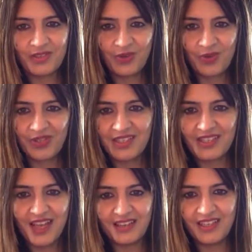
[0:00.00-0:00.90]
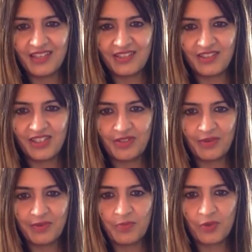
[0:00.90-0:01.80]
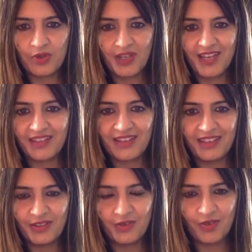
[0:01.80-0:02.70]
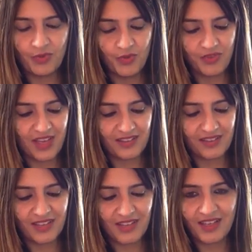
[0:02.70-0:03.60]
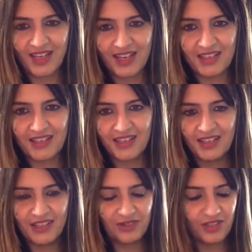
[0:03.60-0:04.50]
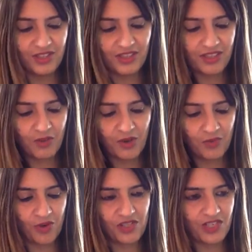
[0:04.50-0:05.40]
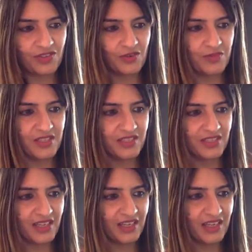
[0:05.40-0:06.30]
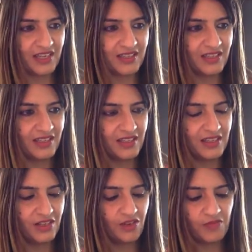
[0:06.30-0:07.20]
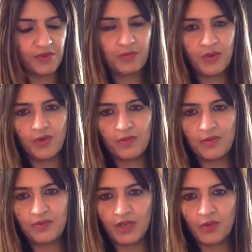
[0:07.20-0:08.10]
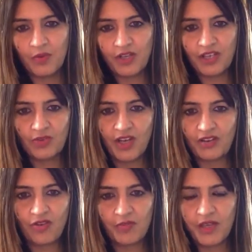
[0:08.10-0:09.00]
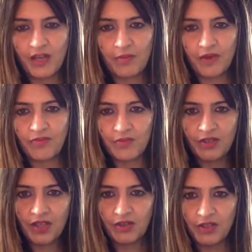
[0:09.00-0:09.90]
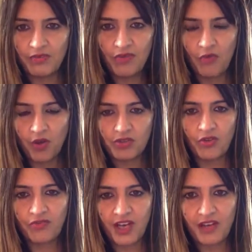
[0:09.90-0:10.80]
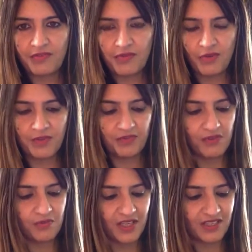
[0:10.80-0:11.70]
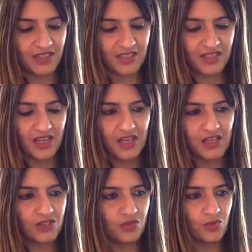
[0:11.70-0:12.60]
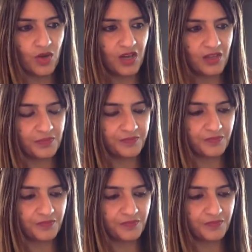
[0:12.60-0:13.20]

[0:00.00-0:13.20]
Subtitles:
resources and the energies will be put together, and you're going to move that thing ahead. So it's about a project or a business, I get. A lot of people will be working together, will be coming from different walks of life and from different places to